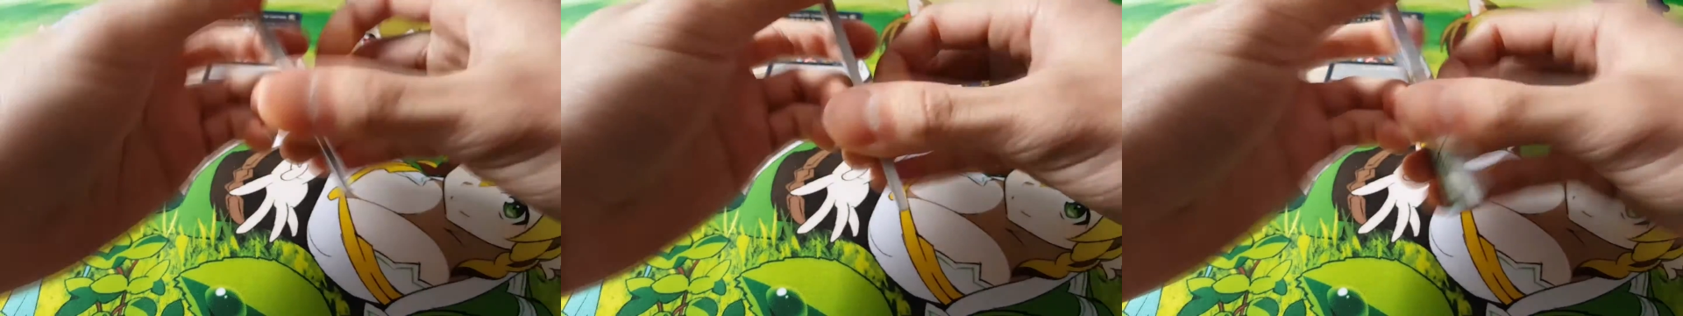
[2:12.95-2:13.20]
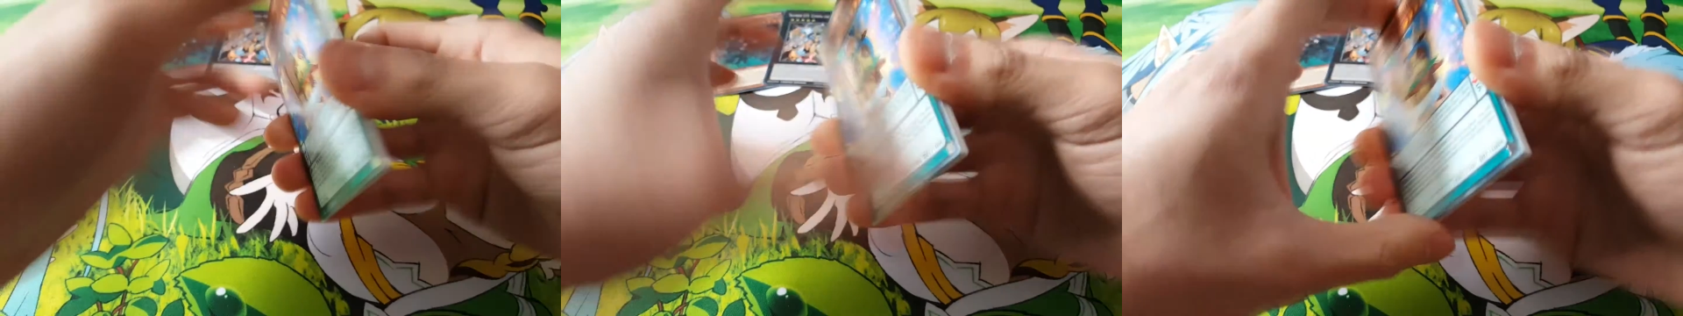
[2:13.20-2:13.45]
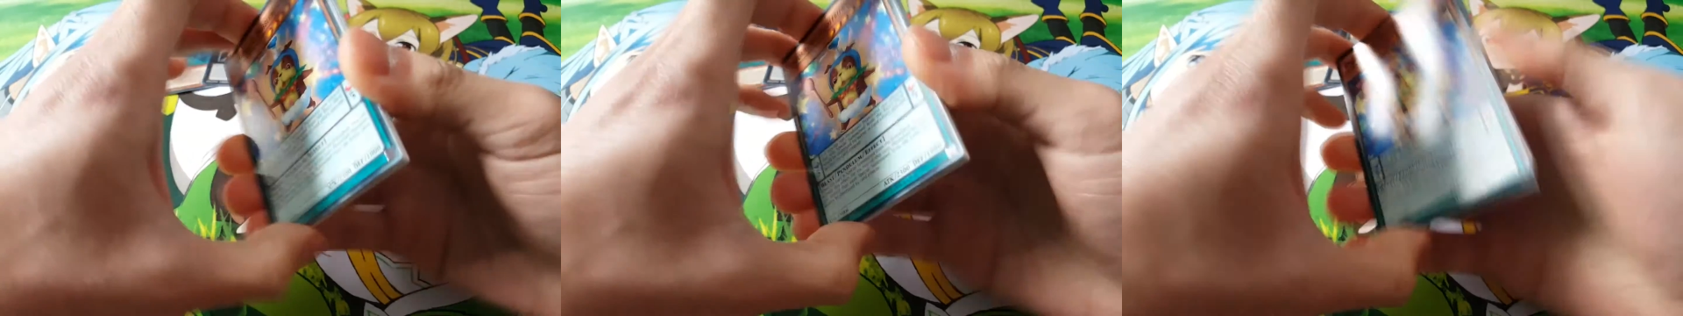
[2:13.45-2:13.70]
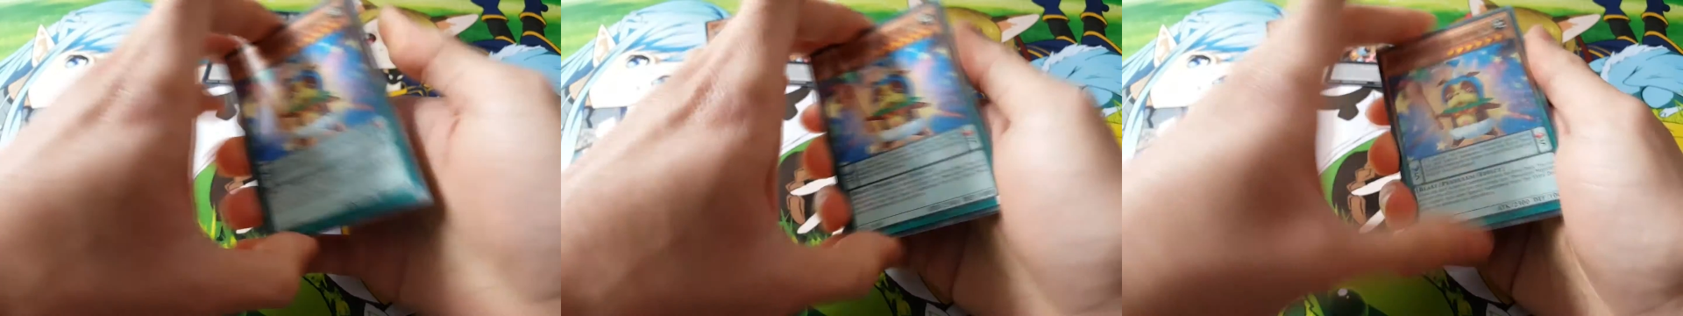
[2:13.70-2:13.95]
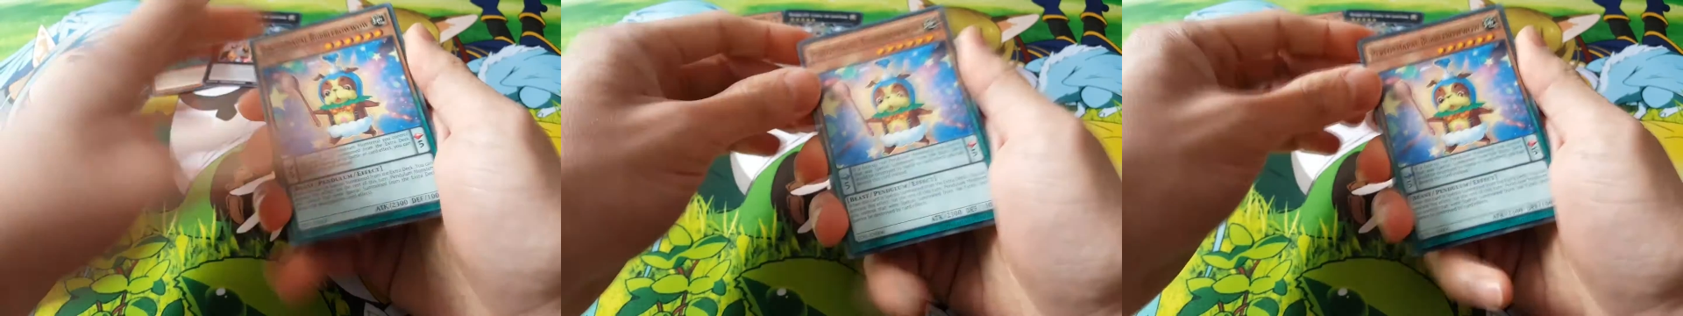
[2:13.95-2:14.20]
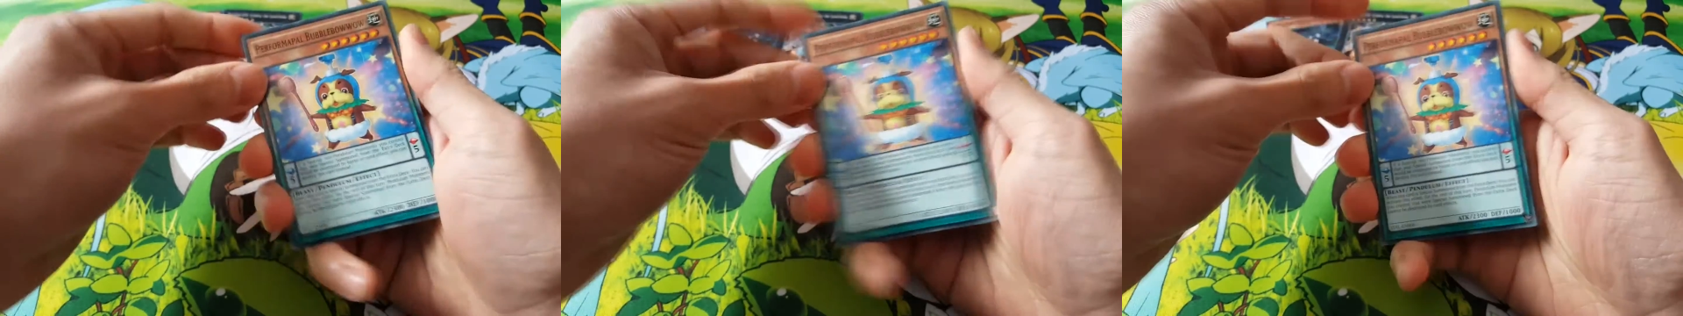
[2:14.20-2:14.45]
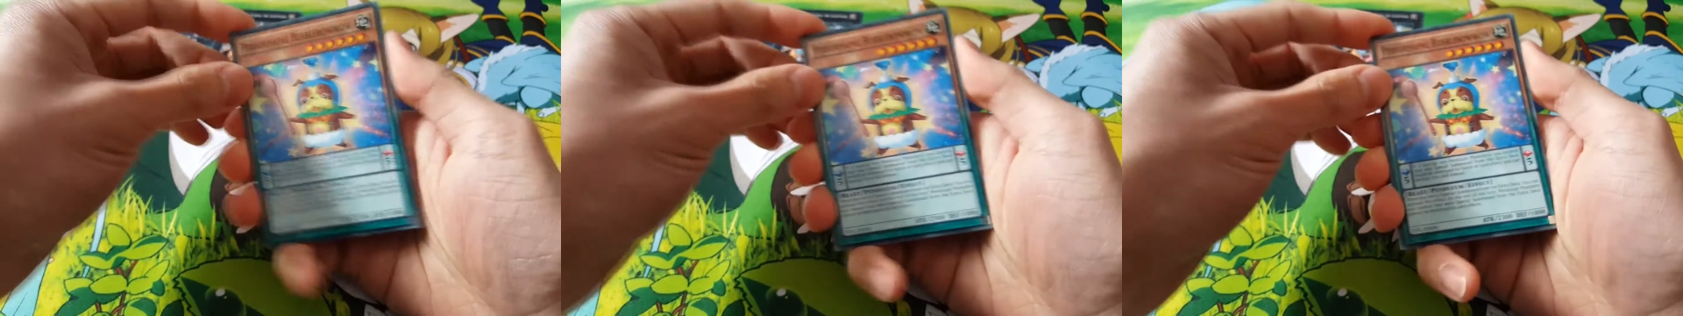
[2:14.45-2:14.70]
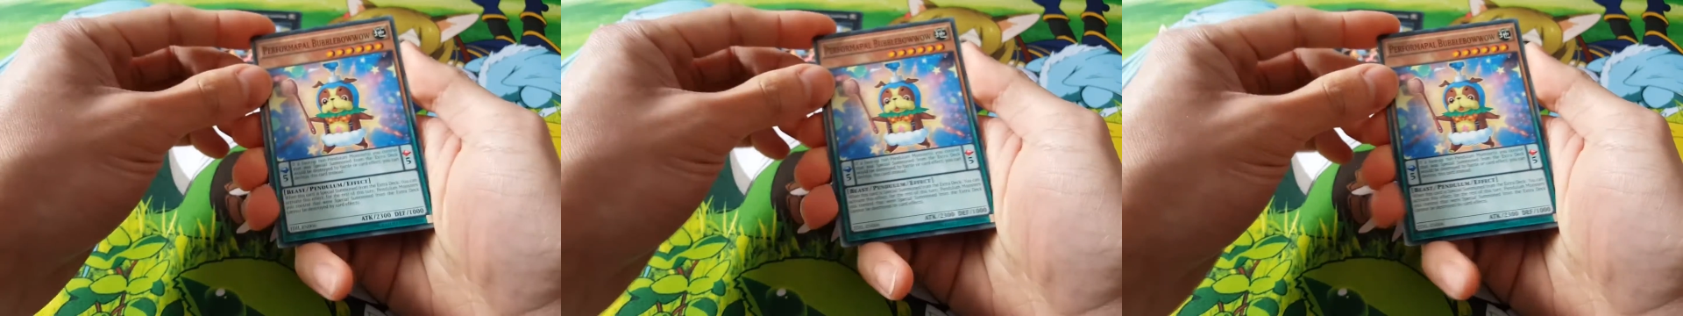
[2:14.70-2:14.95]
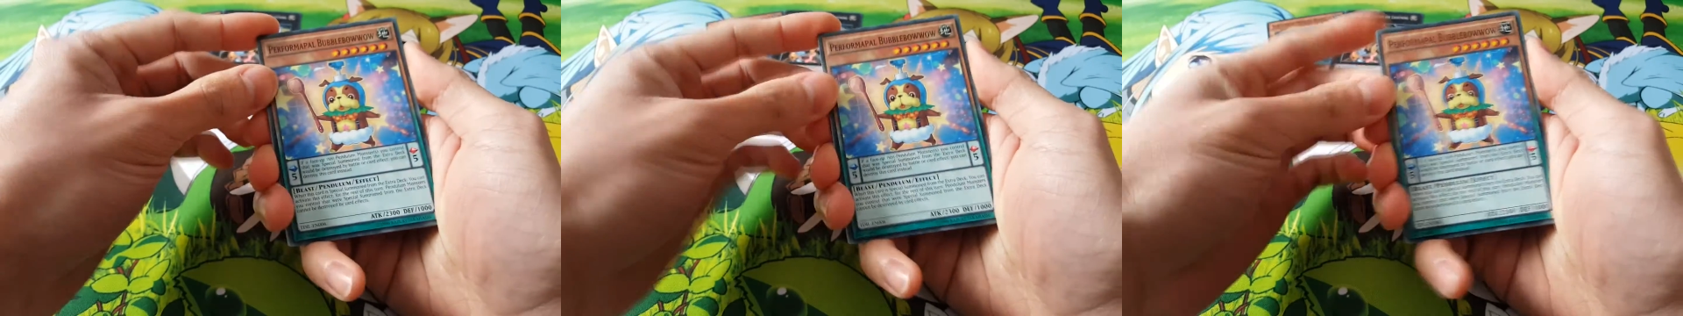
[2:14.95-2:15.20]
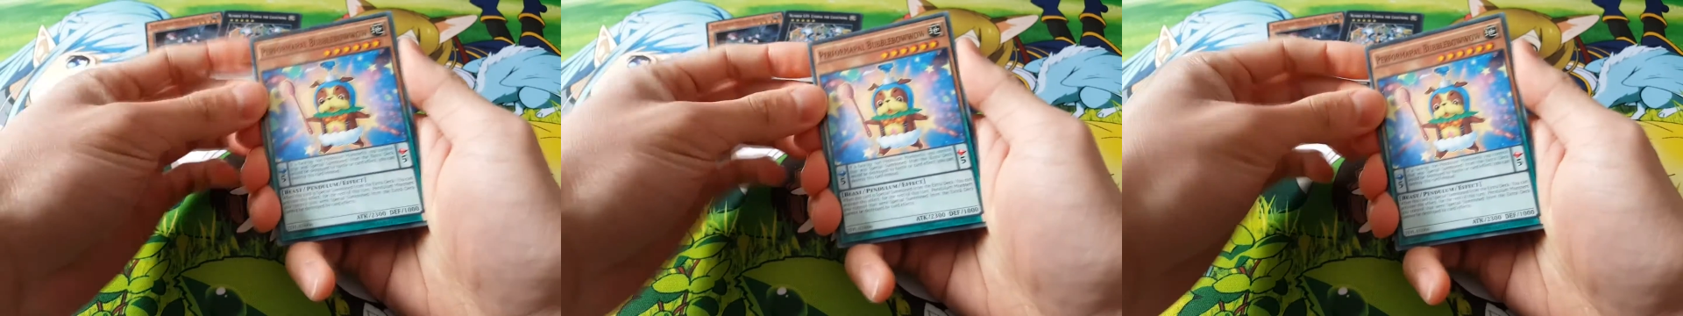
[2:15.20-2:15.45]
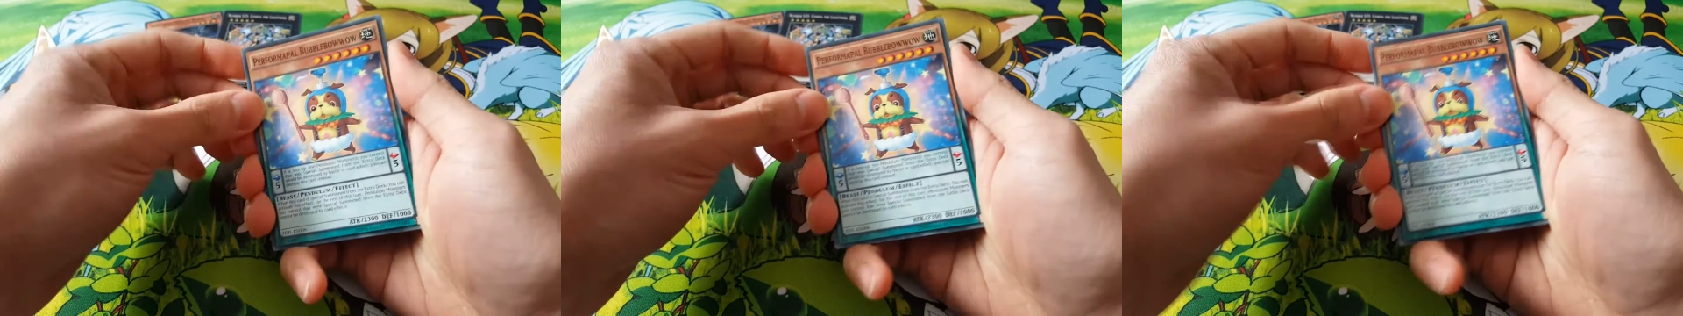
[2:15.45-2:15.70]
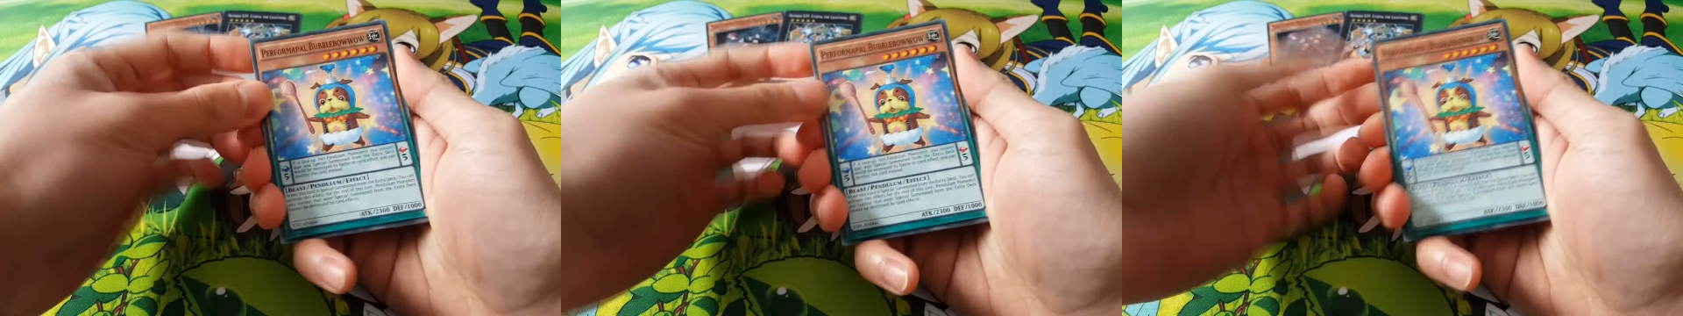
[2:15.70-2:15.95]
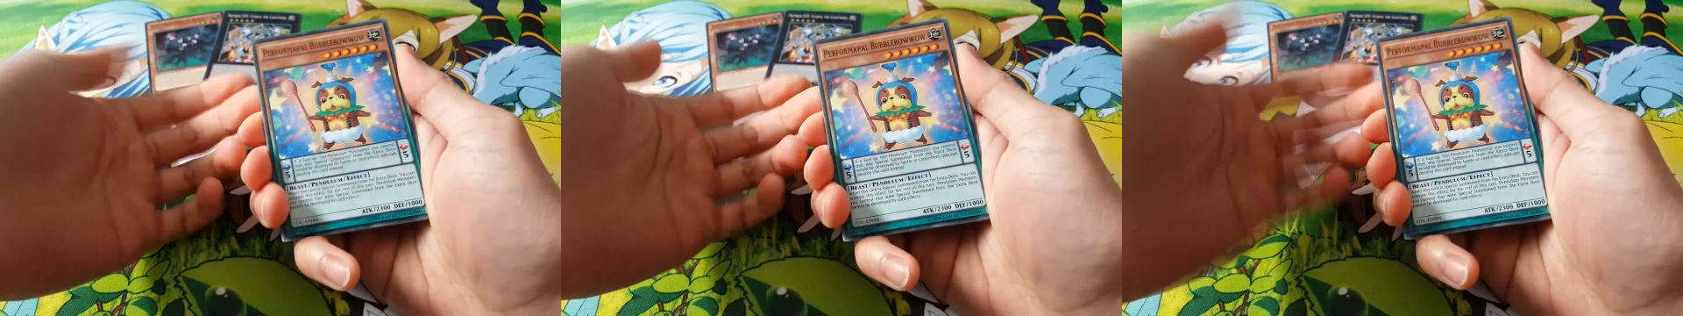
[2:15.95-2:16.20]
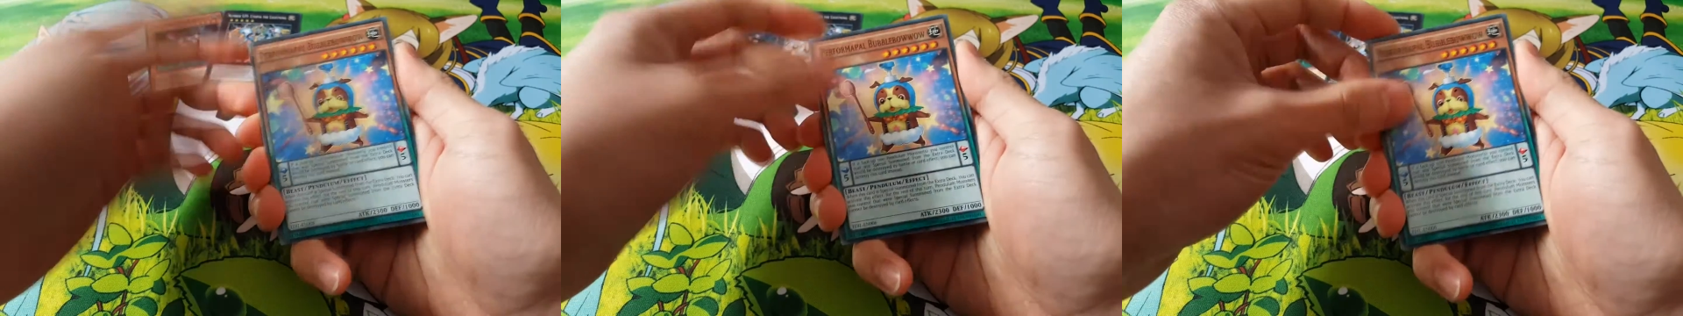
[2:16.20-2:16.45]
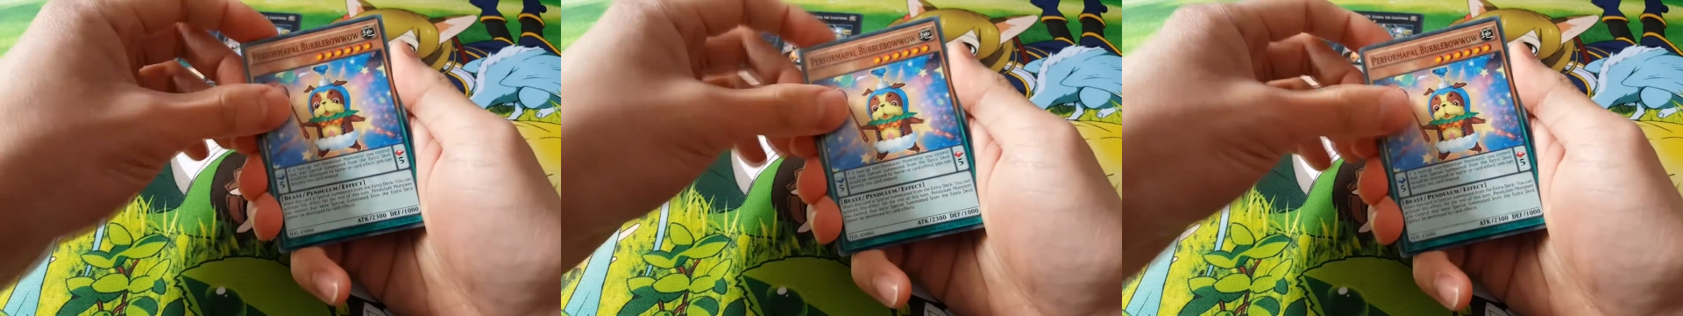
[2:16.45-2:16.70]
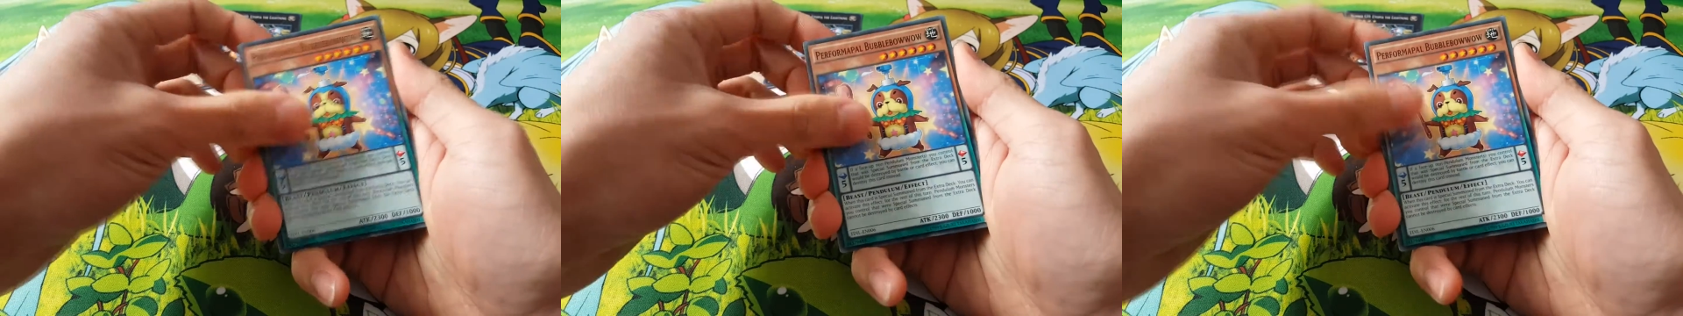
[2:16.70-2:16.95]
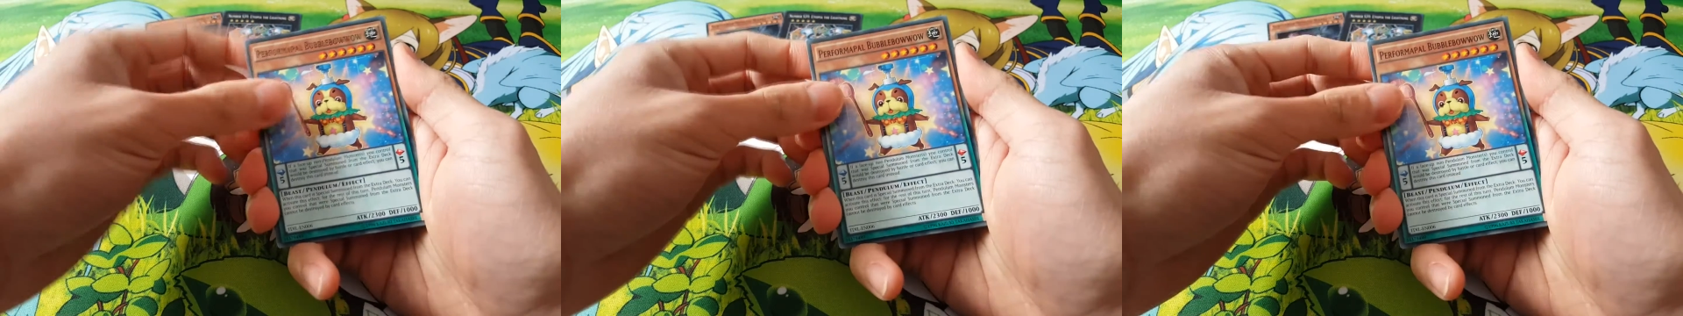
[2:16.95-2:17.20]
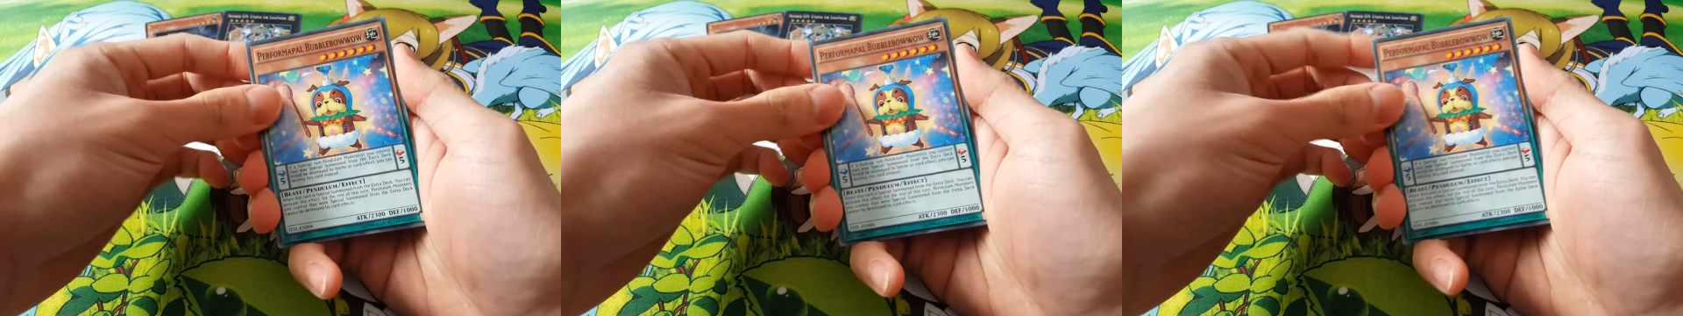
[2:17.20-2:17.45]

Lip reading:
(no speaker visible)